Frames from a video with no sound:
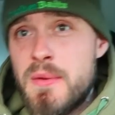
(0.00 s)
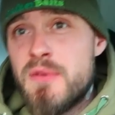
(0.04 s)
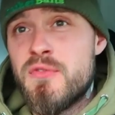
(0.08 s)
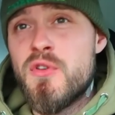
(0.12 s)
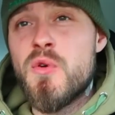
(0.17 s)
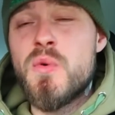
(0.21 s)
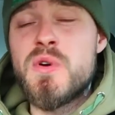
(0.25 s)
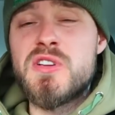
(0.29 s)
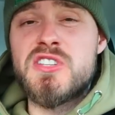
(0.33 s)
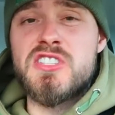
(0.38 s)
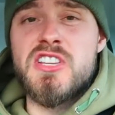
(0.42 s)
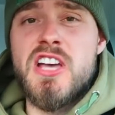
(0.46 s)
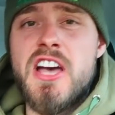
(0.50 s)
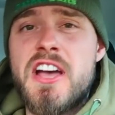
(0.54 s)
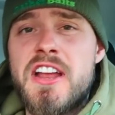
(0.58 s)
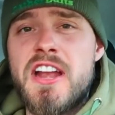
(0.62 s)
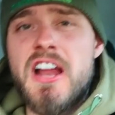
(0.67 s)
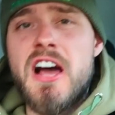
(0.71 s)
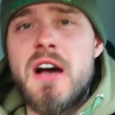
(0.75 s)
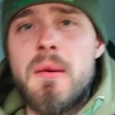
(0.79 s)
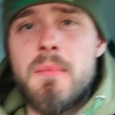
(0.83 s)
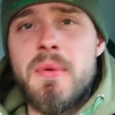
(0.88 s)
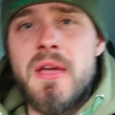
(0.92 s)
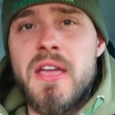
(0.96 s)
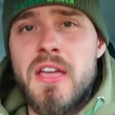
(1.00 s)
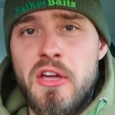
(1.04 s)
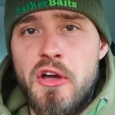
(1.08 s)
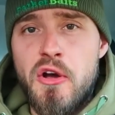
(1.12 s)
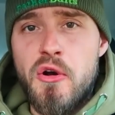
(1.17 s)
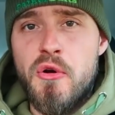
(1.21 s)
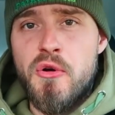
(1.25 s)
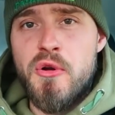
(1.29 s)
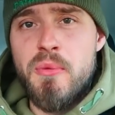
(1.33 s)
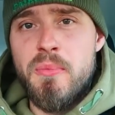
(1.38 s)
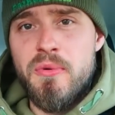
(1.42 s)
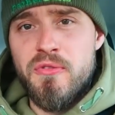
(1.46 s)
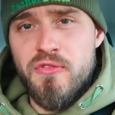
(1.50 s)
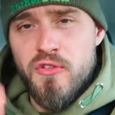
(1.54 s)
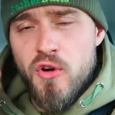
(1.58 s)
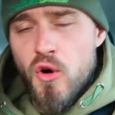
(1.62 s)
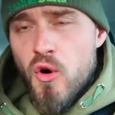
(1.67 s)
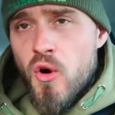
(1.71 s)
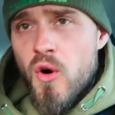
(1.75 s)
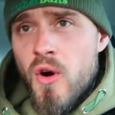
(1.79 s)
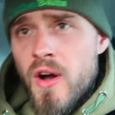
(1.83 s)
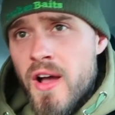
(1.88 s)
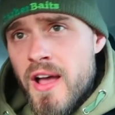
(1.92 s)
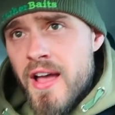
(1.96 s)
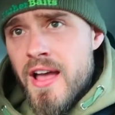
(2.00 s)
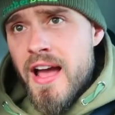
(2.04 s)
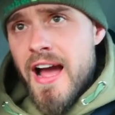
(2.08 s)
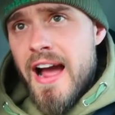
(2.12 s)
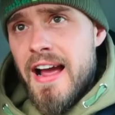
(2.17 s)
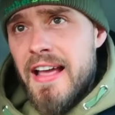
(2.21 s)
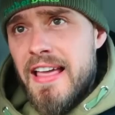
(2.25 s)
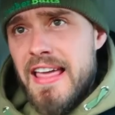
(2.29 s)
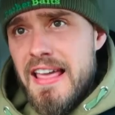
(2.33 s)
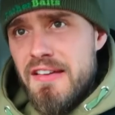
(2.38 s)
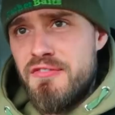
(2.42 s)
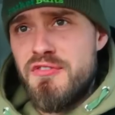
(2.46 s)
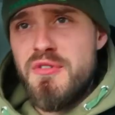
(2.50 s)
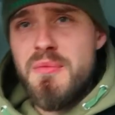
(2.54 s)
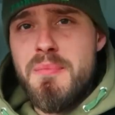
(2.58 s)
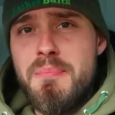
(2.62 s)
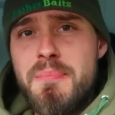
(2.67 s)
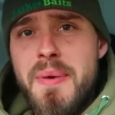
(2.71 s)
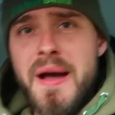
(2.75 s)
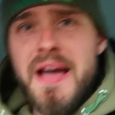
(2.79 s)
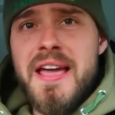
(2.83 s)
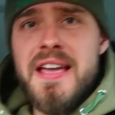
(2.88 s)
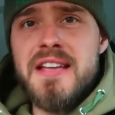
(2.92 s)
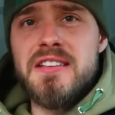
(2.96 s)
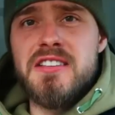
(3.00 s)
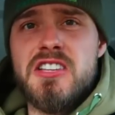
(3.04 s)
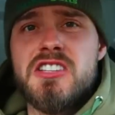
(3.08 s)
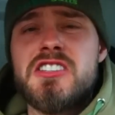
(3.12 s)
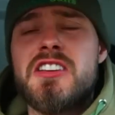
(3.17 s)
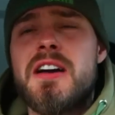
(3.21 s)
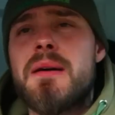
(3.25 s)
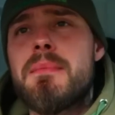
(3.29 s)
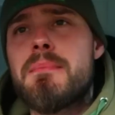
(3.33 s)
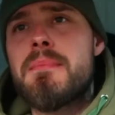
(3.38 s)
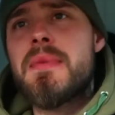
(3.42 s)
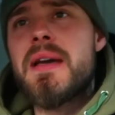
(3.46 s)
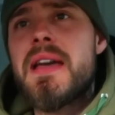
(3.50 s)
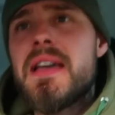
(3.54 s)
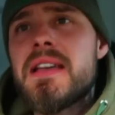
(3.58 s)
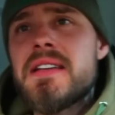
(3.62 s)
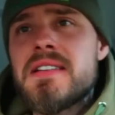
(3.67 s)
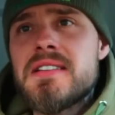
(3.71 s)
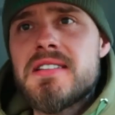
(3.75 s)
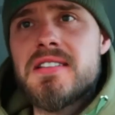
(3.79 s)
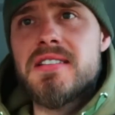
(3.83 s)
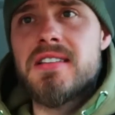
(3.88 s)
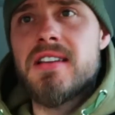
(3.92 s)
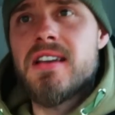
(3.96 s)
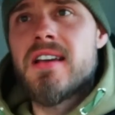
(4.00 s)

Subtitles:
We've always turned up, me and Corey, before, and given bait to some means.